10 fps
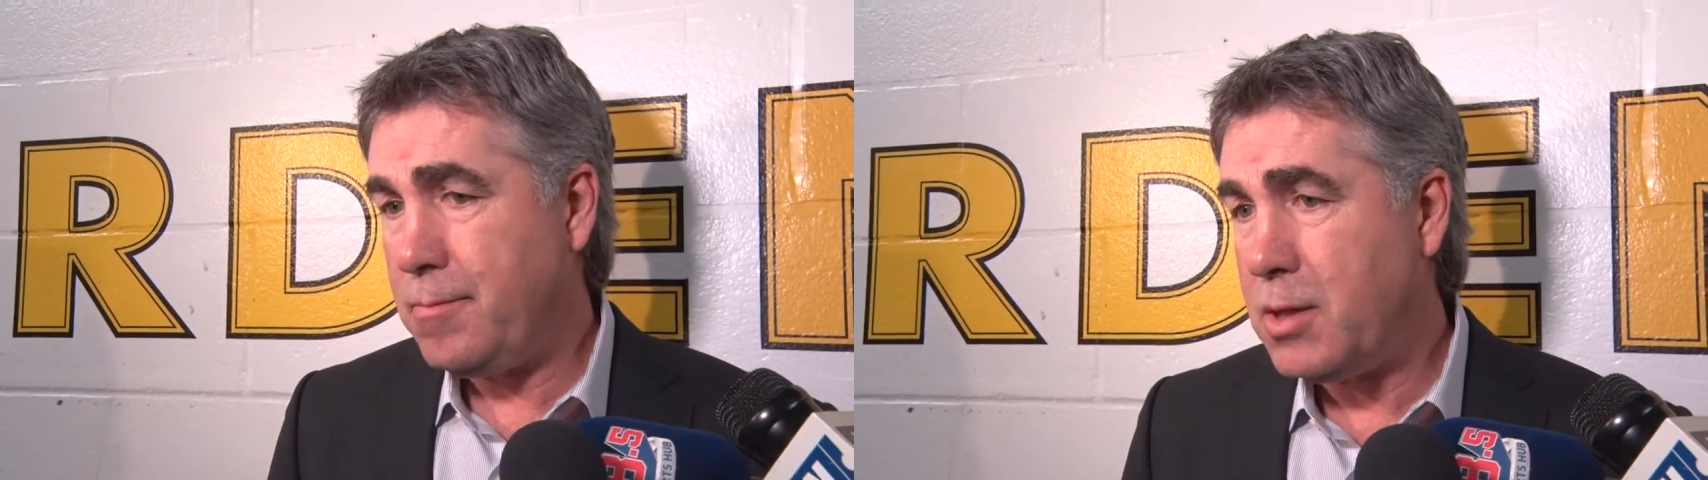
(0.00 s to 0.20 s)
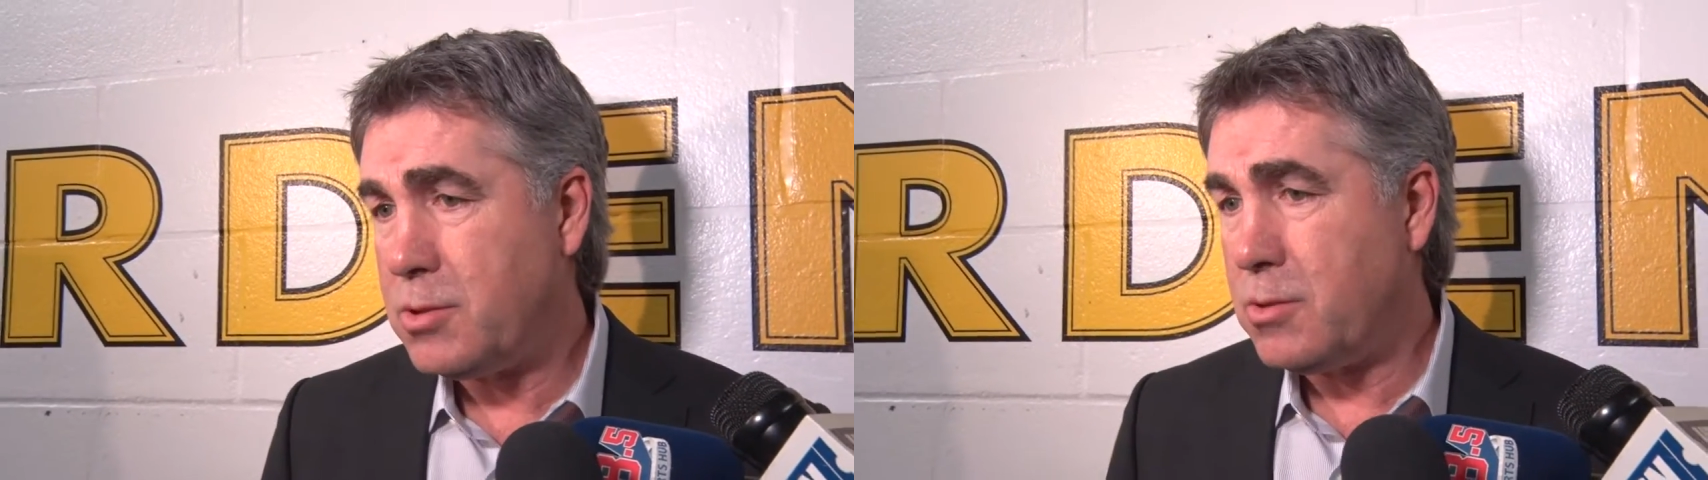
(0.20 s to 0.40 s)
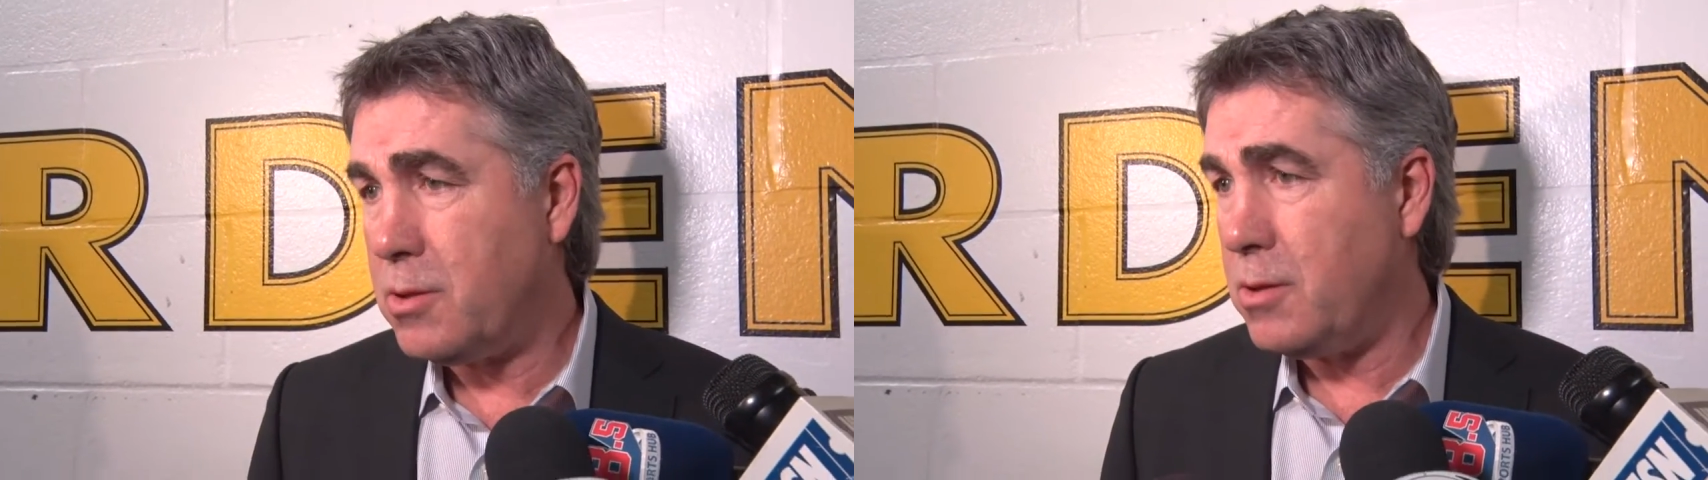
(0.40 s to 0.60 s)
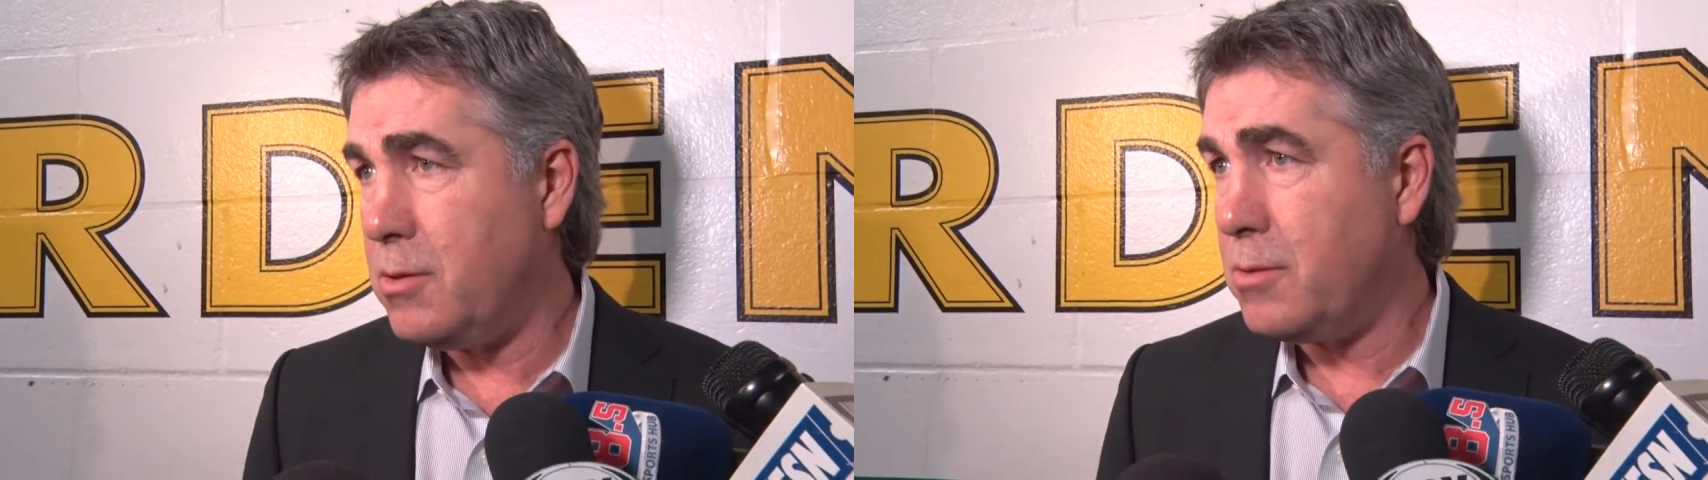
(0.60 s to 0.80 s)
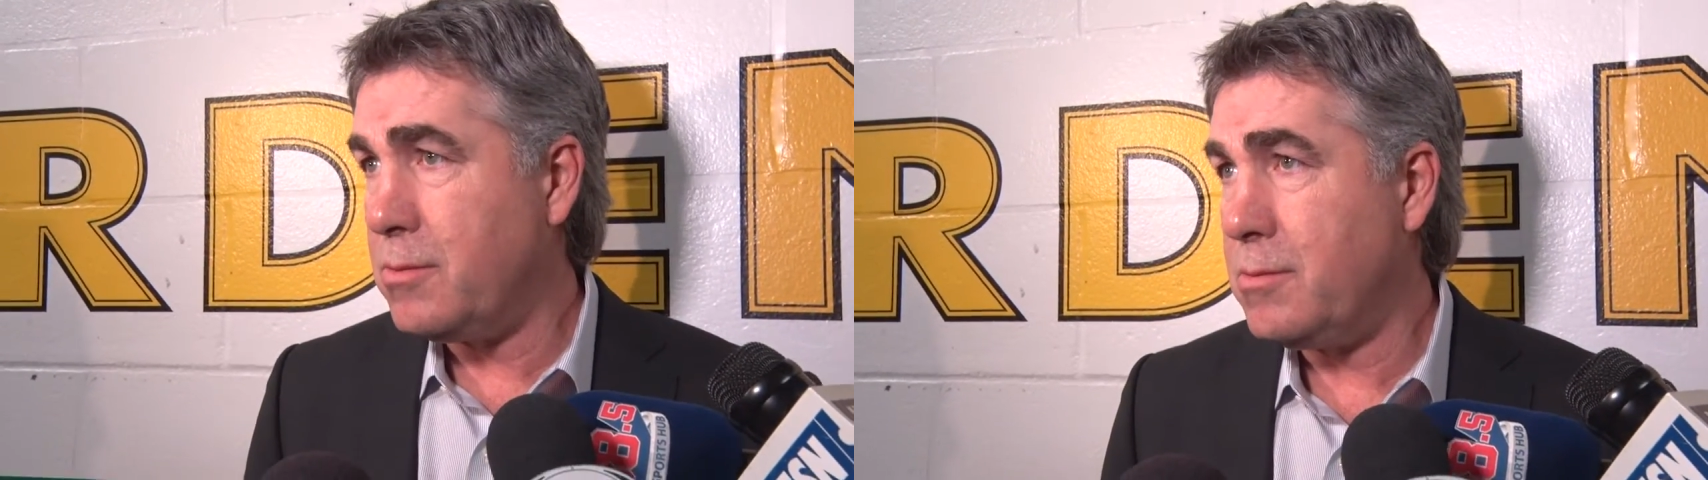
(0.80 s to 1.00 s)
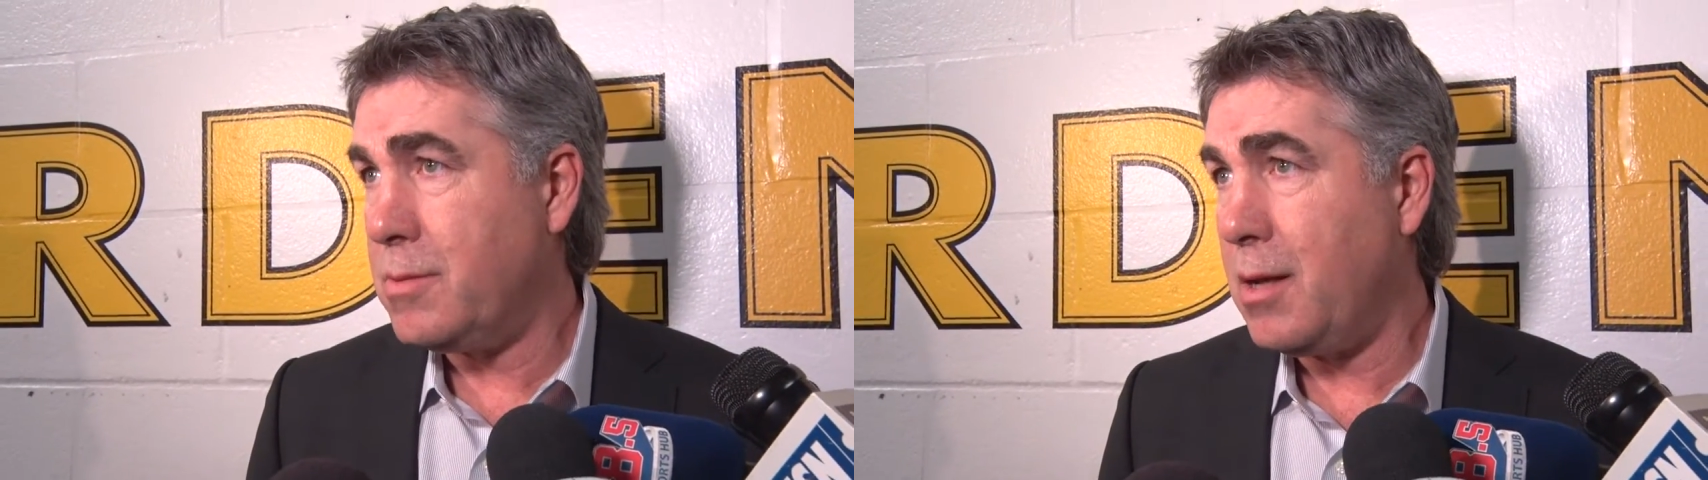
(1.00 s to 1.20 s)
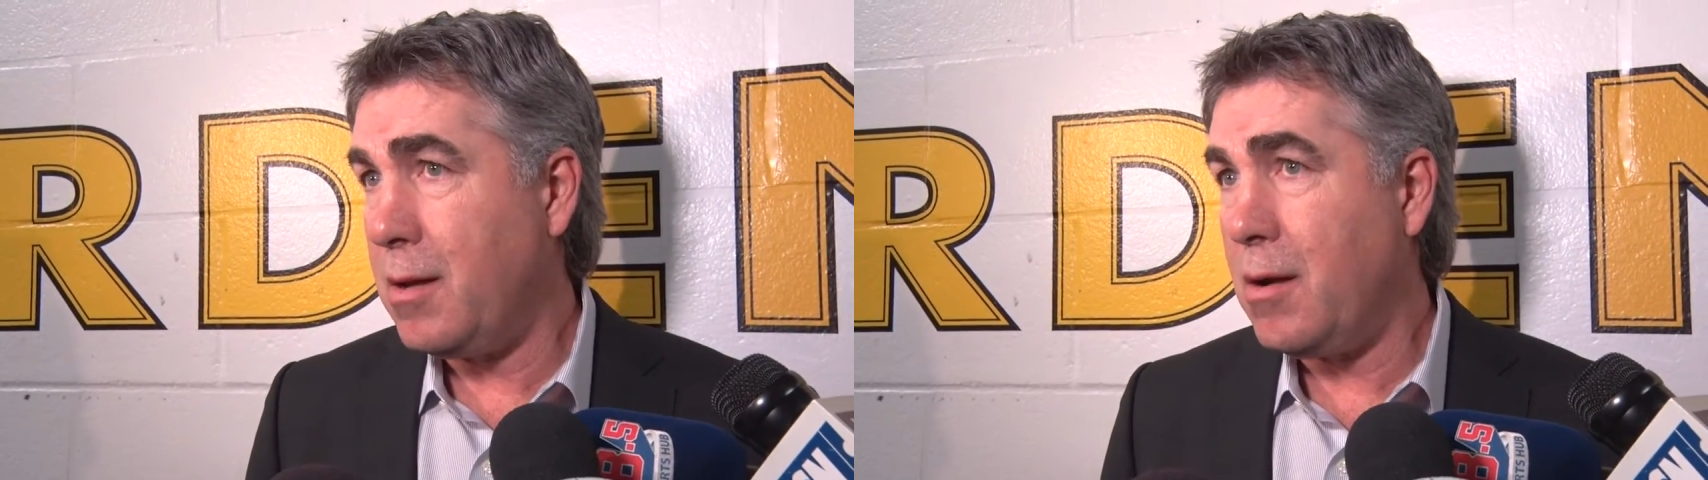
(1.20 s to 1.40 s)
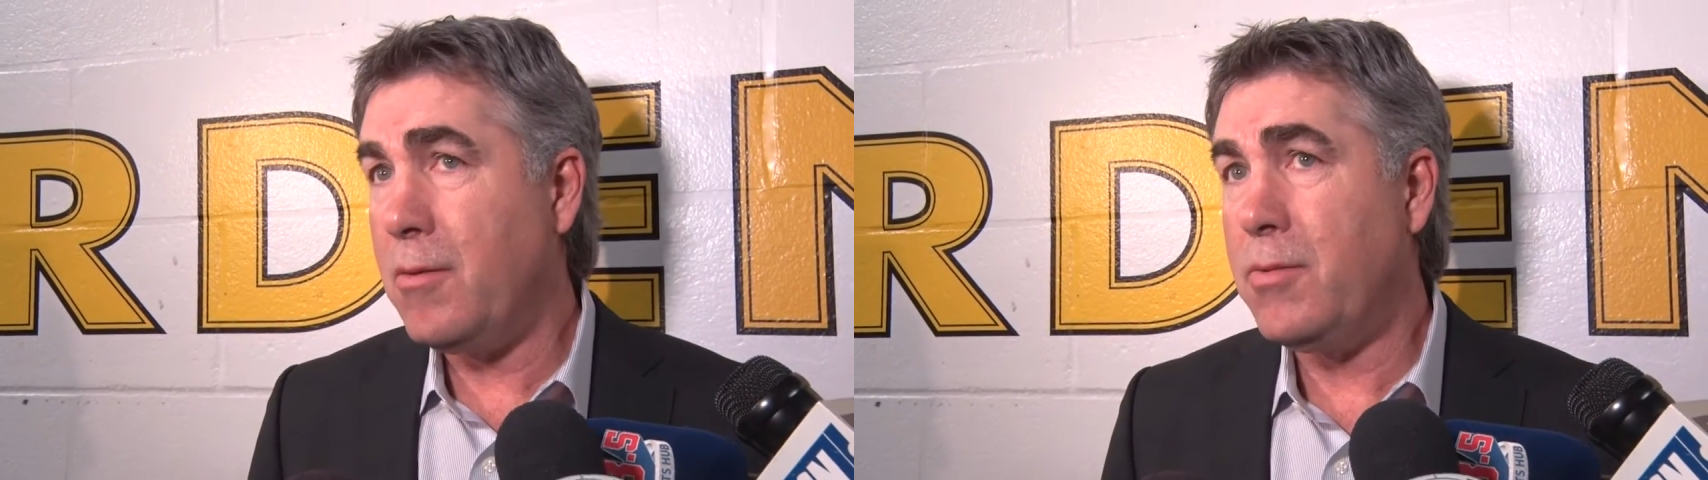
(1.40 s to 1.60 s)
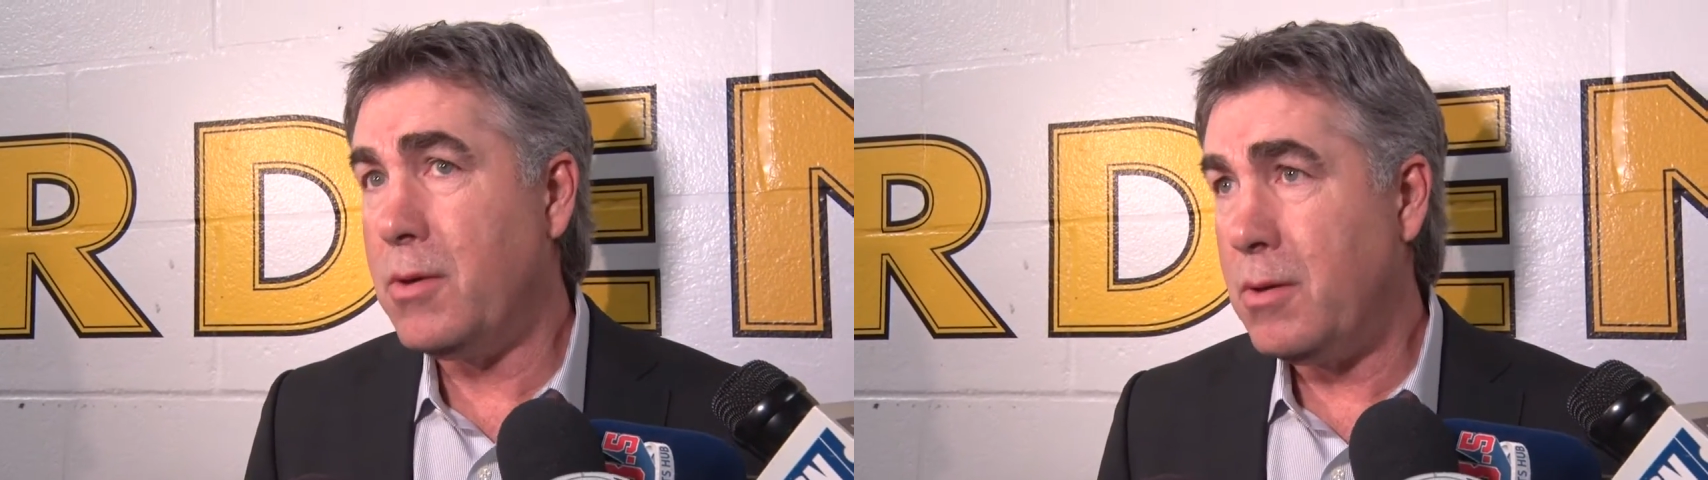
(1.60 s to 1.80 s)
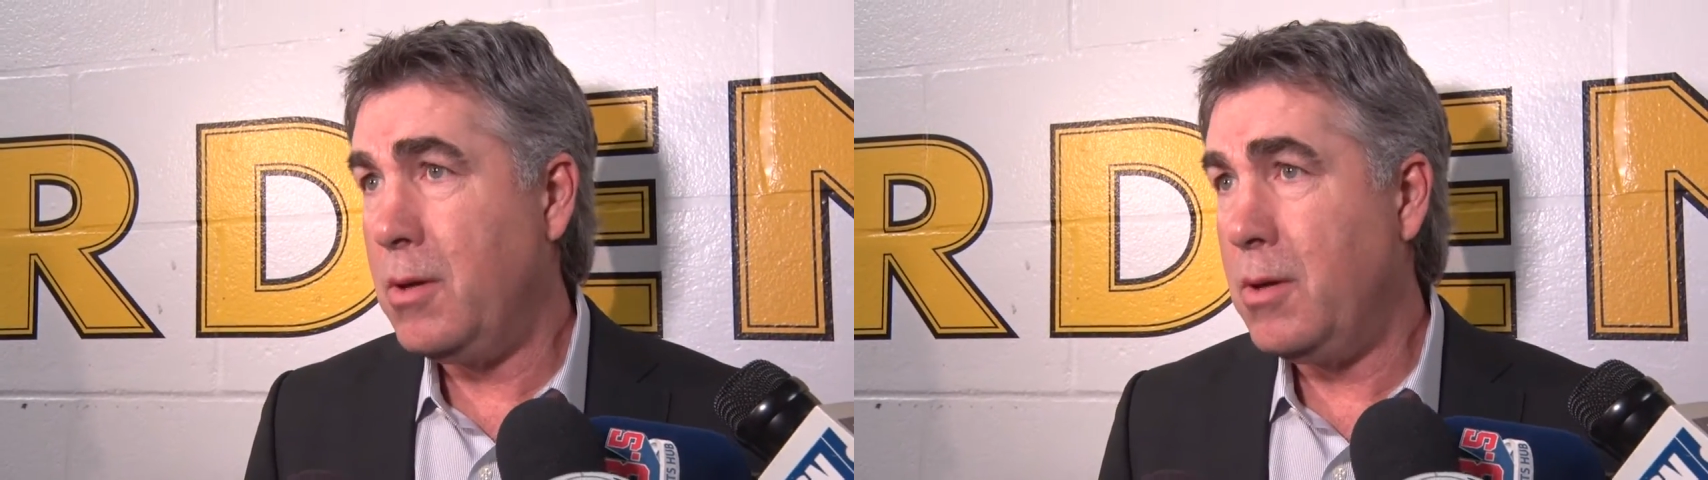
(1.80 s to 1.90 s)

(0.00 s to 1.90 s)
make sure that you take care of